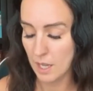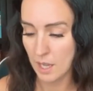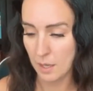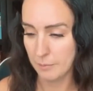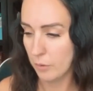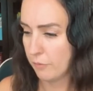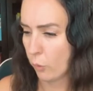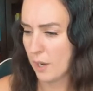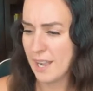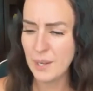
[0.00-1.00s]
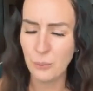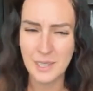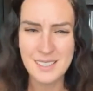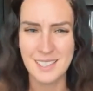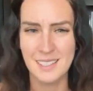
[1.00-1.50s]
um, for any
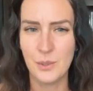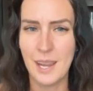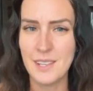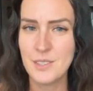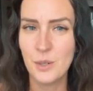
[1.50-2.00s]
reason, you guys.